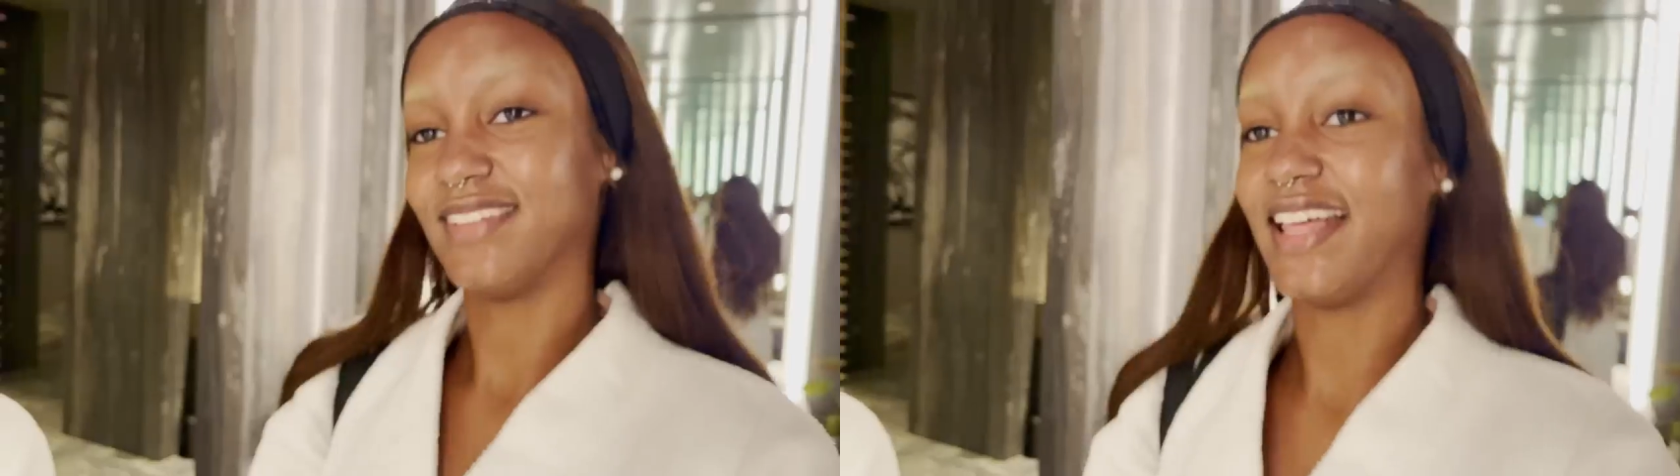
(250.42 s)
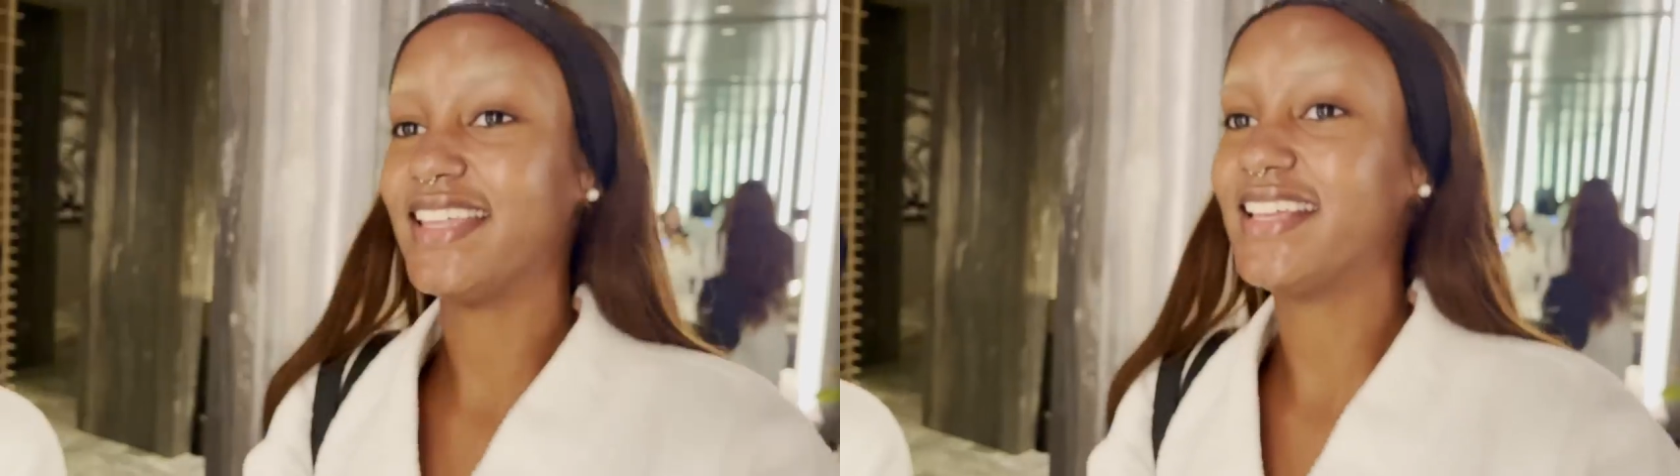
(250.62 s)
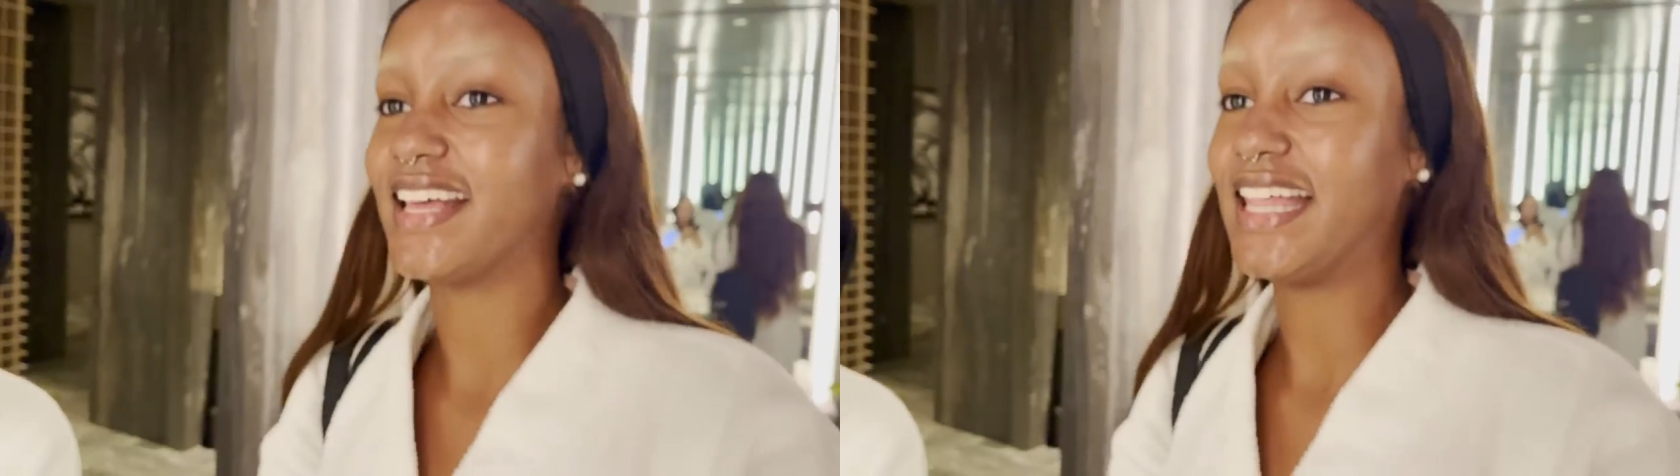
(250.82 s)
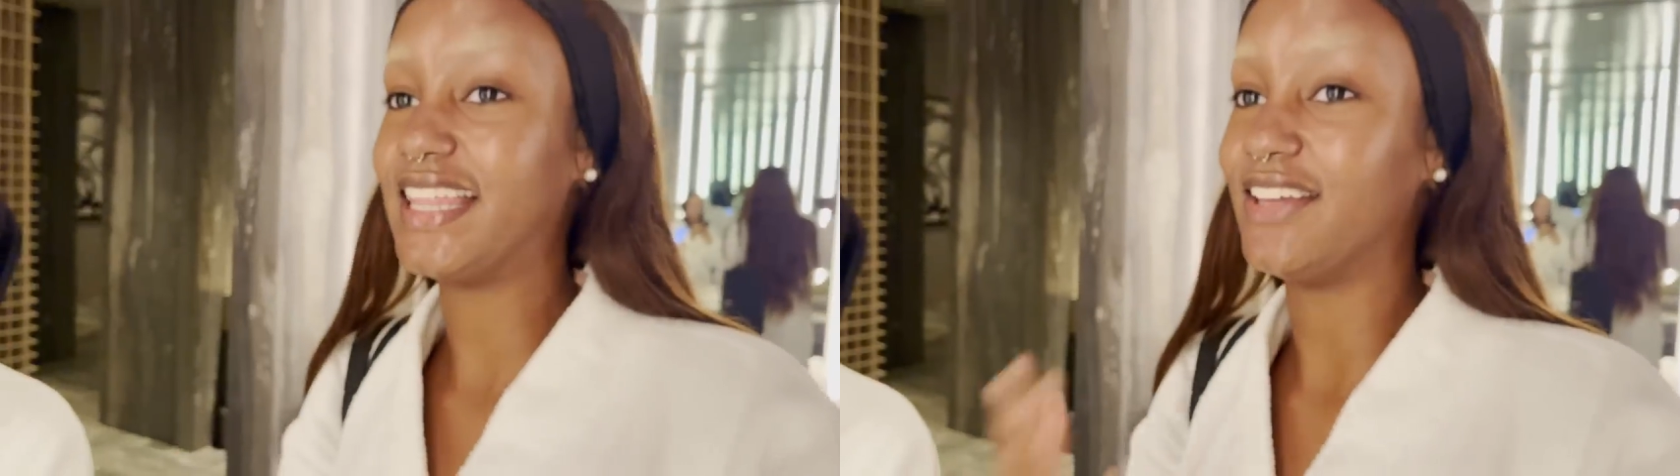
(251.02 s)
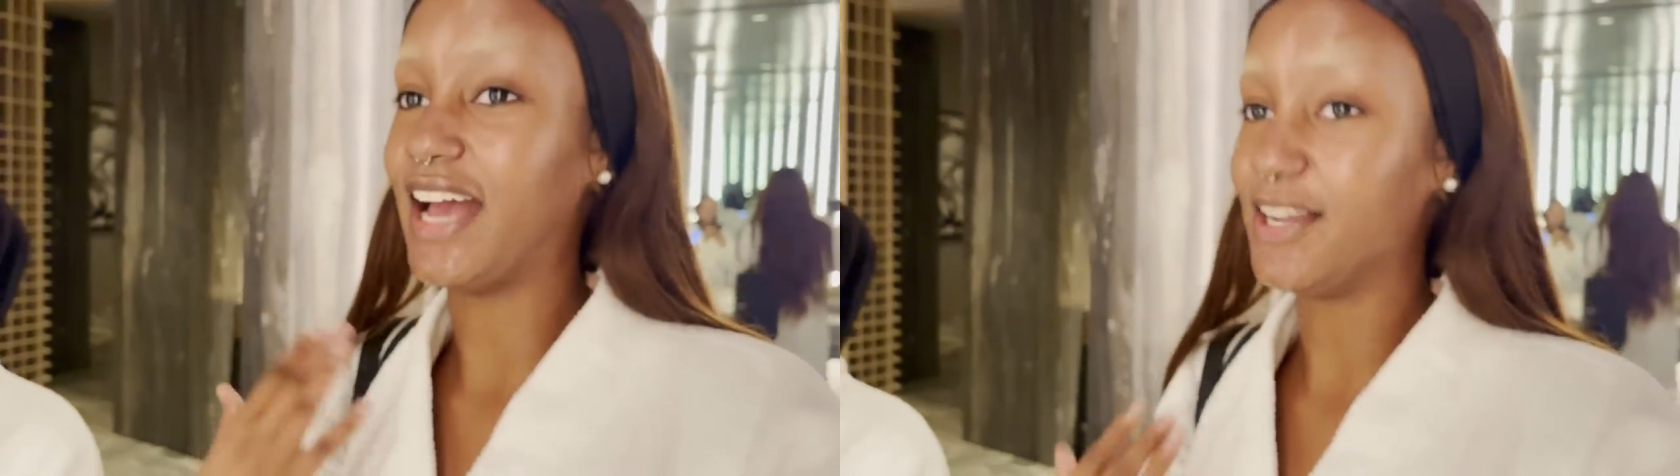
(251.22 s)
facial was
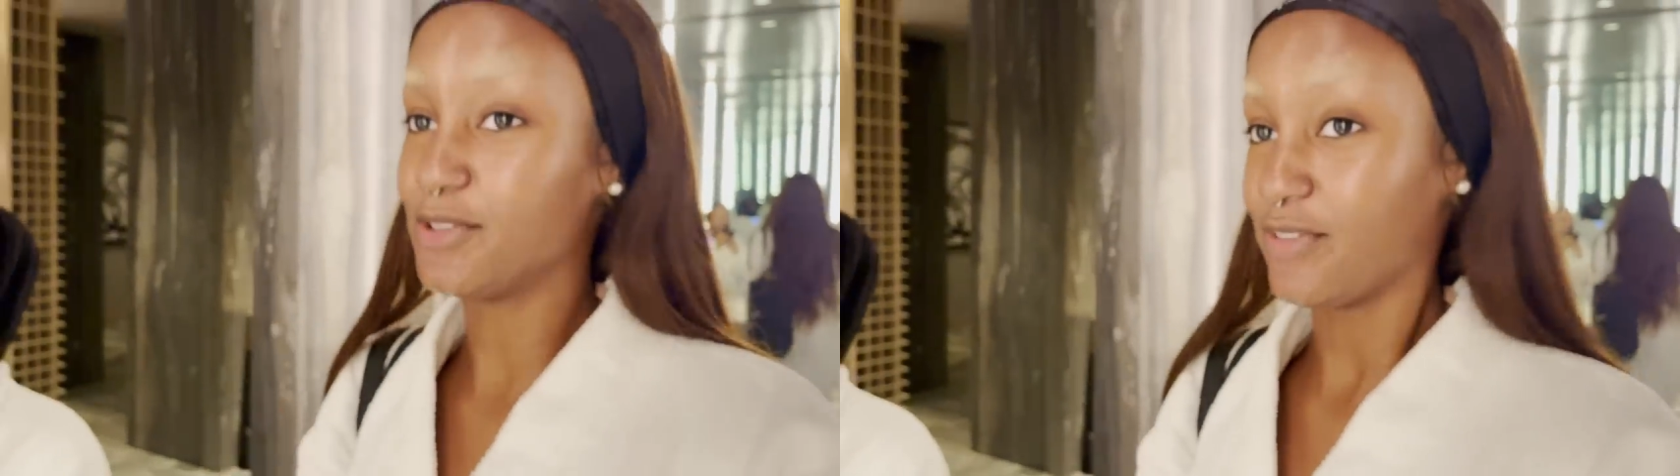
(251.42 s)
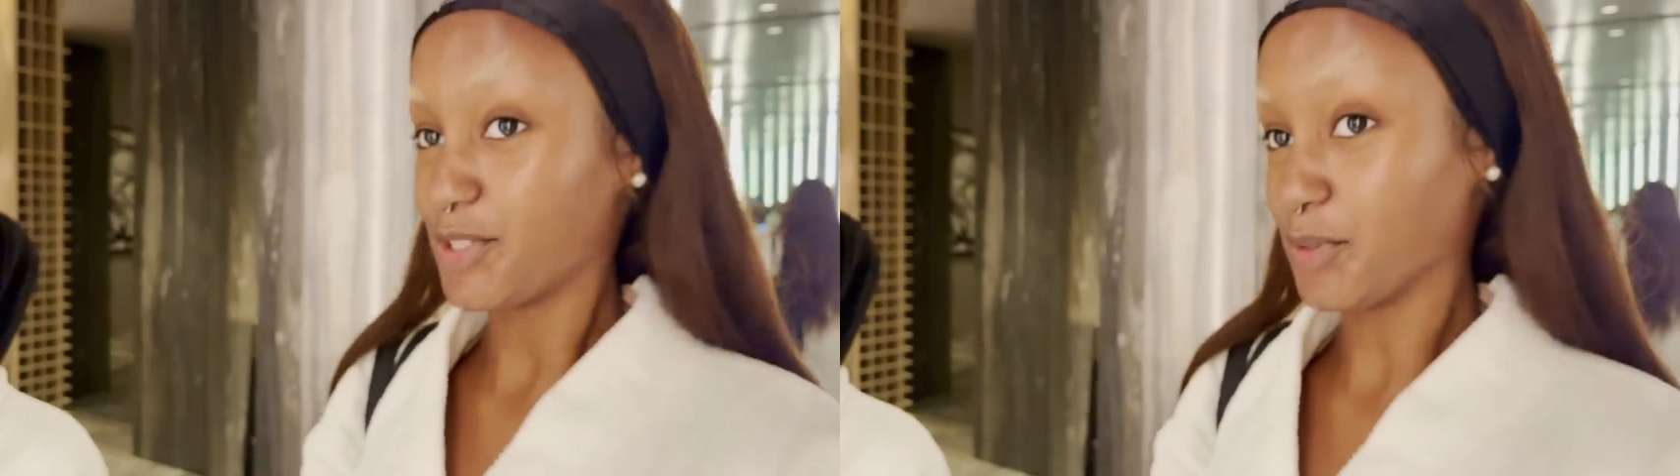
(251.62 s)
bomb,